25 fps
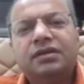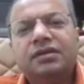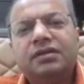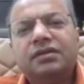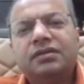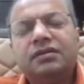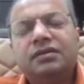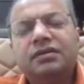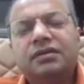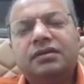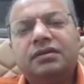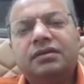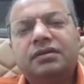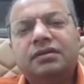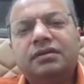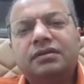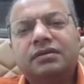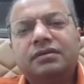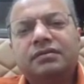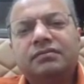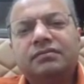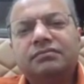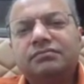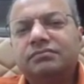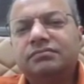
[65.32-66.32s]

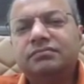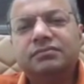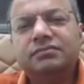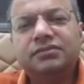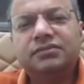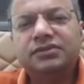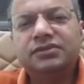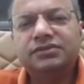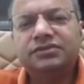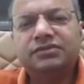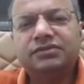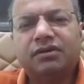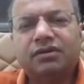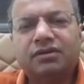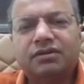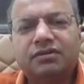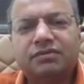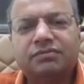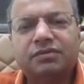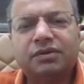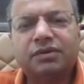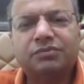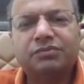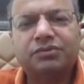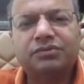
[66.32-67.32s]
And we sought
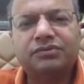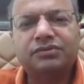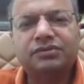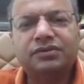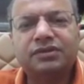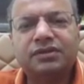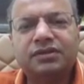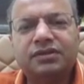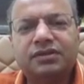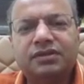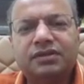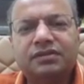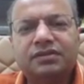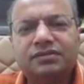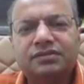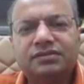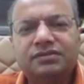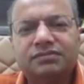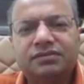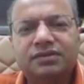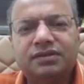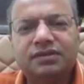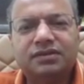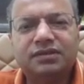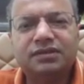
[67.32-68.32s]
proposals,
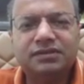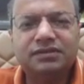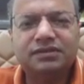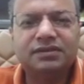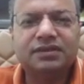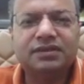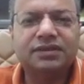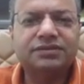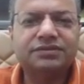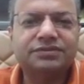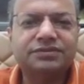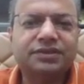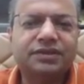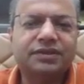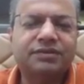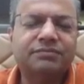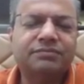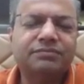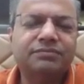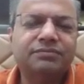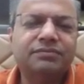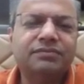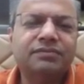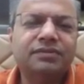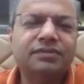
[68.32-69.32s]
we discussed
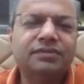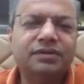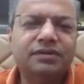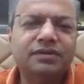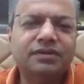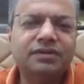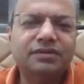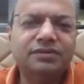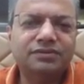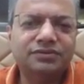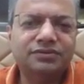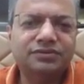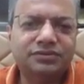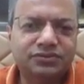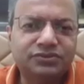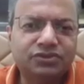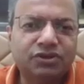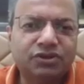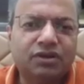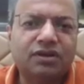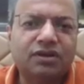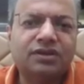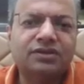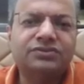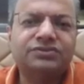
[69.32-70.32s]
them,
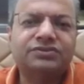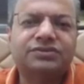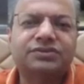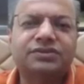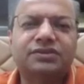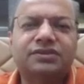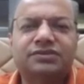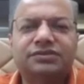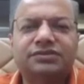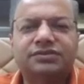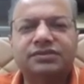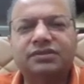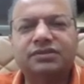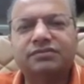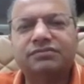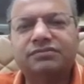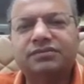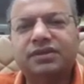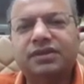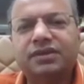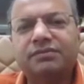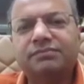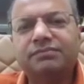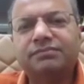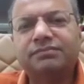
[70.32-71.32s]
shortlisted 3 of
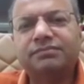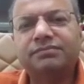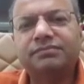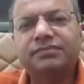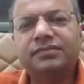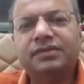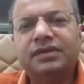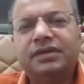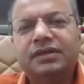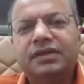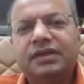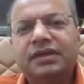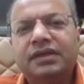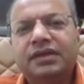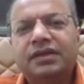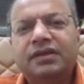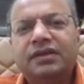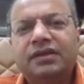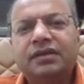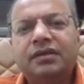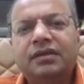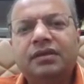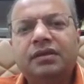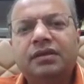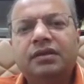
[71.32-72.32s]
them.
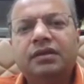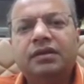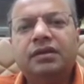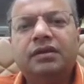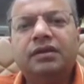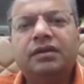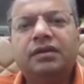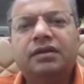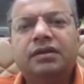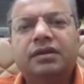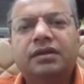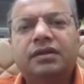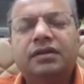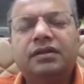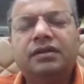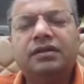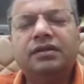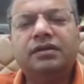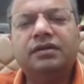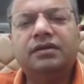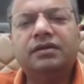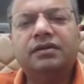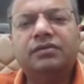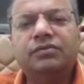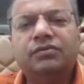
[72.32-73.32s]
And
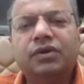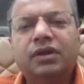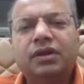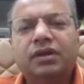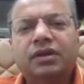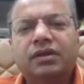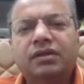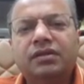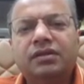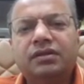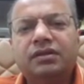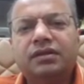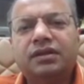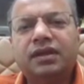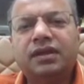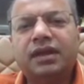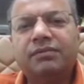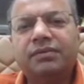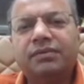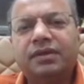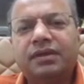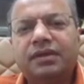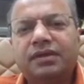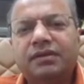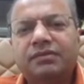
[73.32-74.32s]
when the
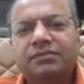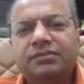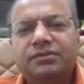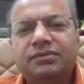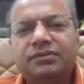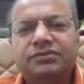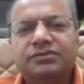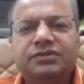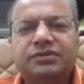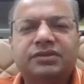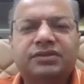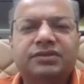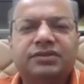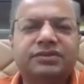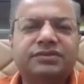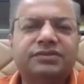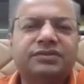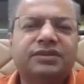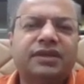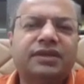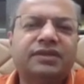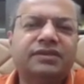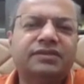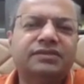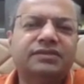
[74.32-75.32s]
time came to
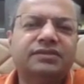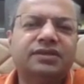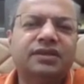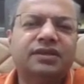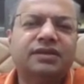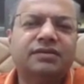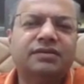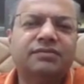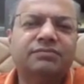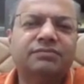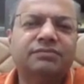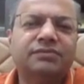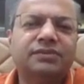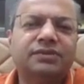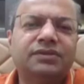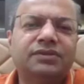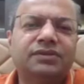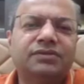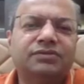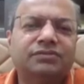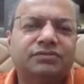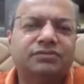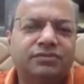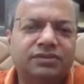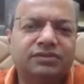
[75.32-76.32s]
synthesize them
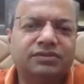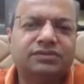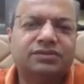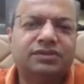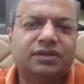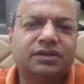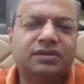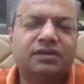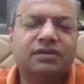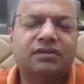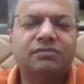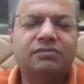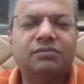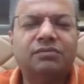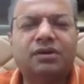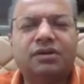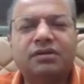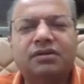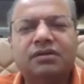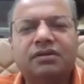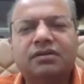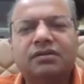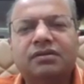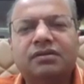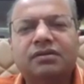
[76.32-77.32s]
into one single
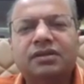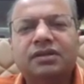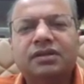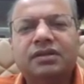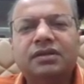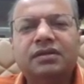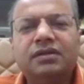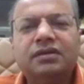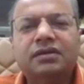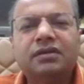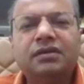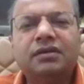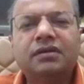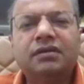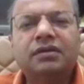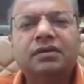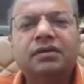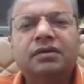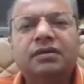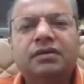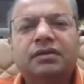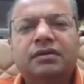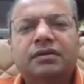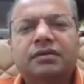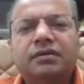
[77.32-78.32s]

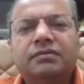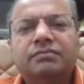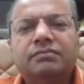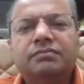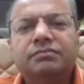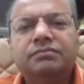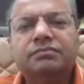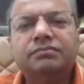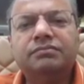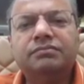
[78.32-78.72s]
model,